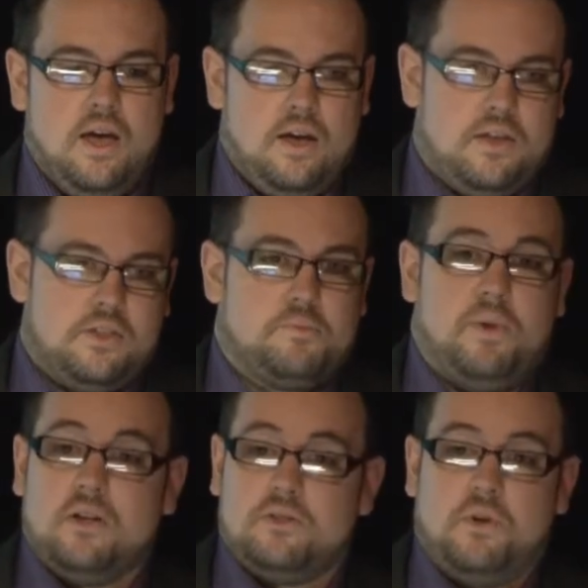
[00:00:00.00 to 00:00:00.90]
that's
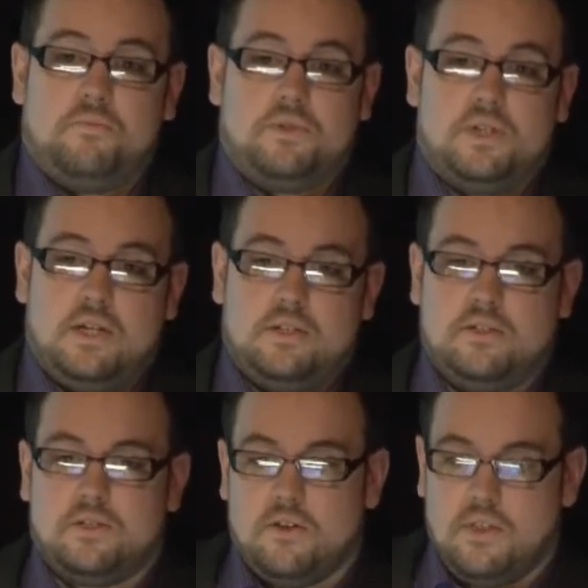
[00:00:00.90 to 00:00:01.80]
password
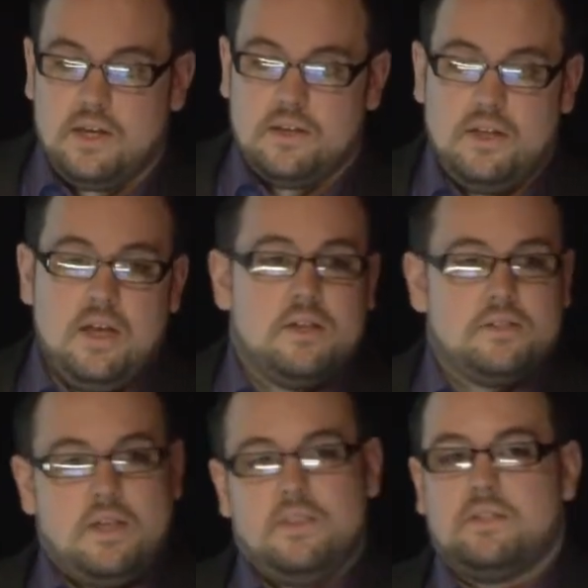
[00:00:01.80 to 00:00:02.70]
protected, so they can
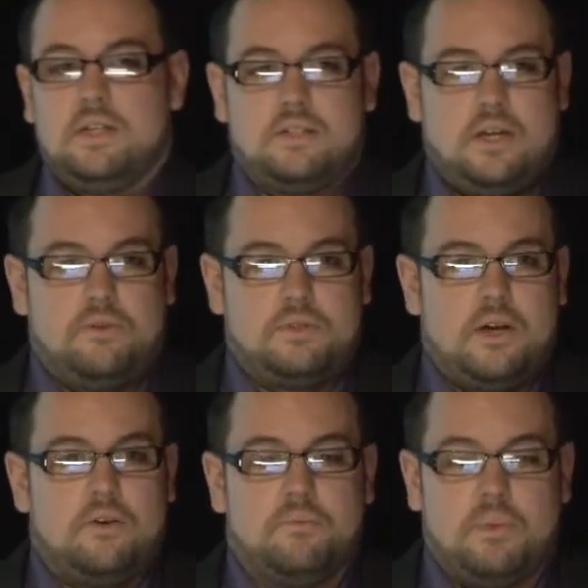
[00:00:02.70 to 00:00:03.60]
send the details
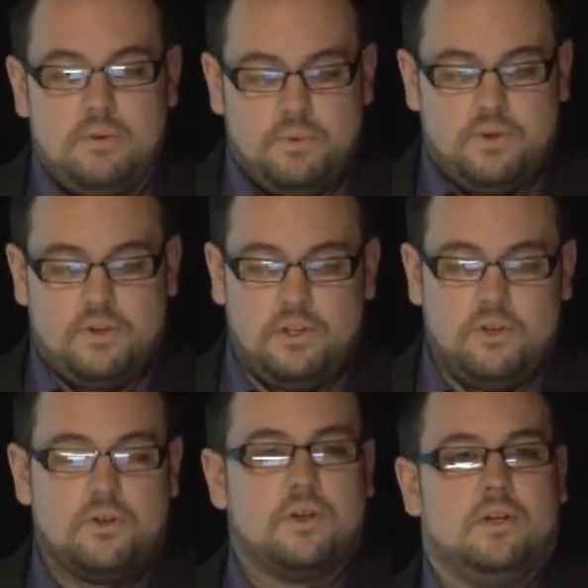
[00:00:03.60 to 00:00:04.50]
out and people can
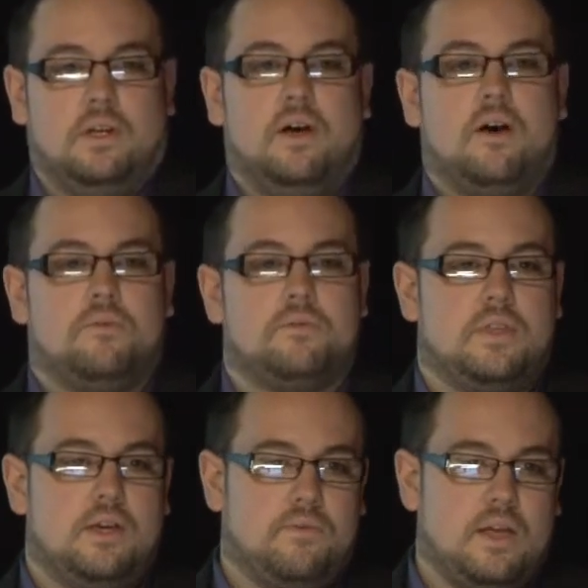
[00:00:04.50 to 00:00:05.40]
look after
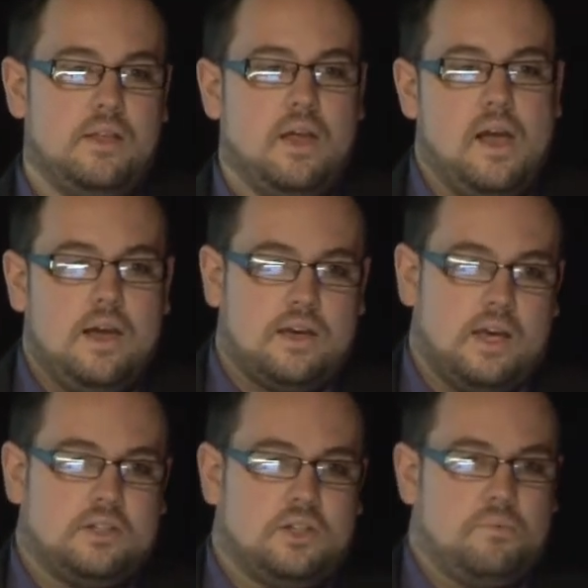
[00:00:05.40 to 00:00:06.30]
the event,
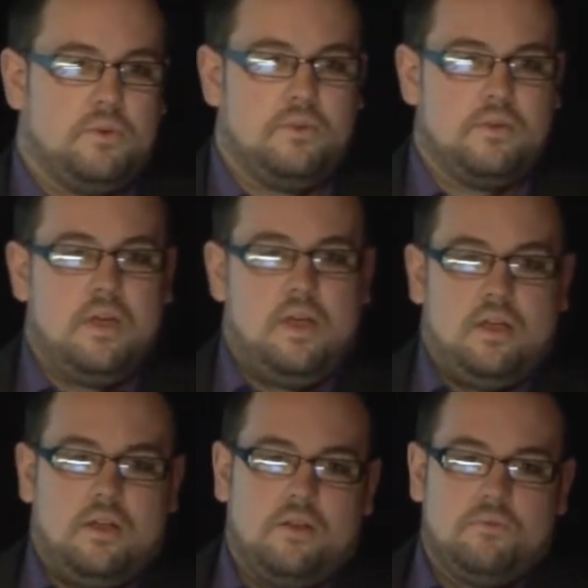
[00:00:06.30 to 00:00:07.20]
catch up on
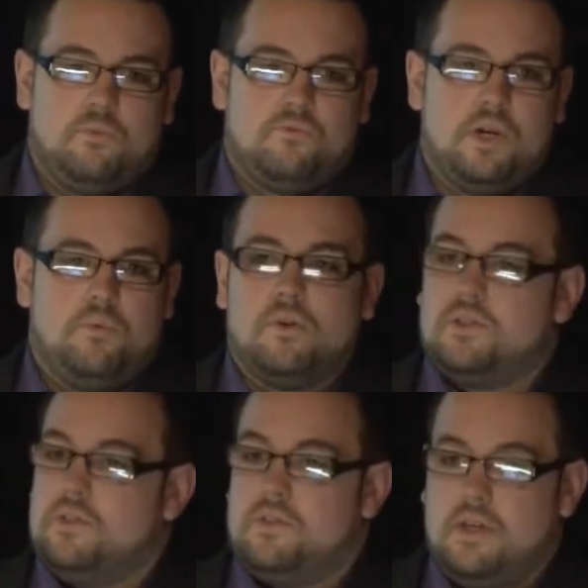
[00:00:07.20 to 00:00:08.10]
and
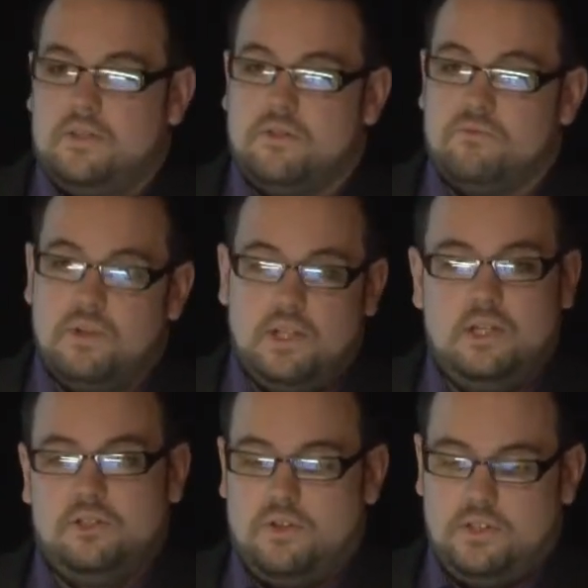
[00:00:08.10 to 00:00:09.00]
re-watch the things that really
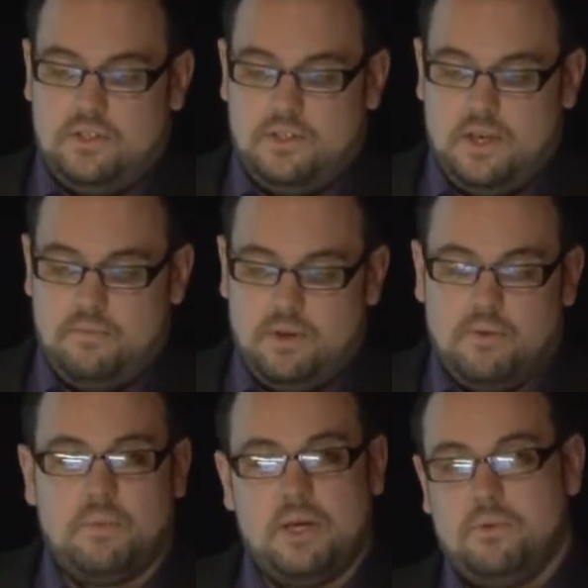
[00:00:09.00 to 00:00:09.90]
interested them,
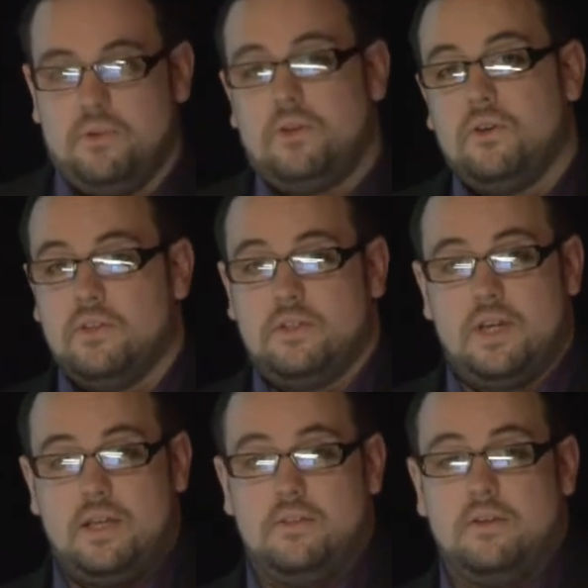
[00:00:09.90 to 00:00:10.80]
and people that couldn't
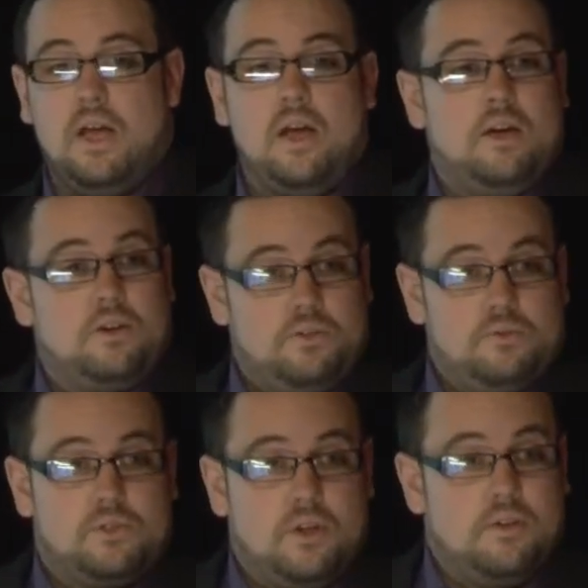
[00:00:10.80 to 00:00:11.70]
attend can
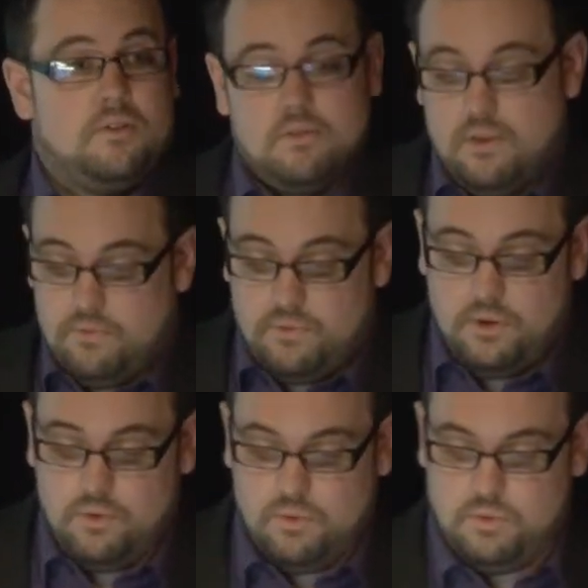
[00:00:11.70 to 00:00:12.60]
also
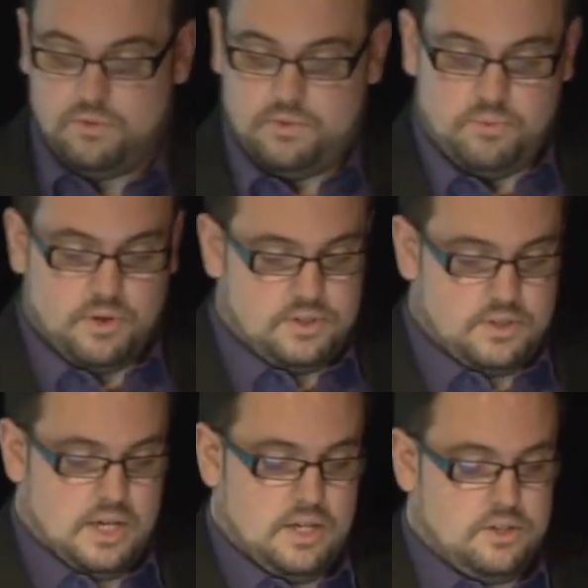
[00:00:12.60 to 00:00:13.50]
view all of the
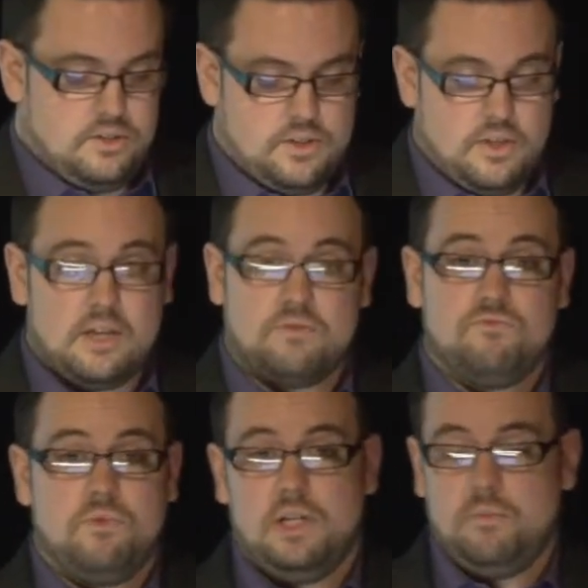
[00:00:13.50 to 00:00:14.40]
presentations. So that's
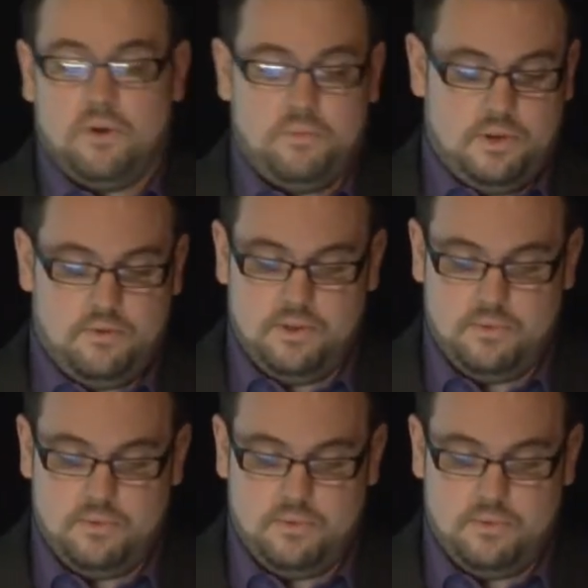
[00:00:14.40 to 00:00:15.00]
really popular at the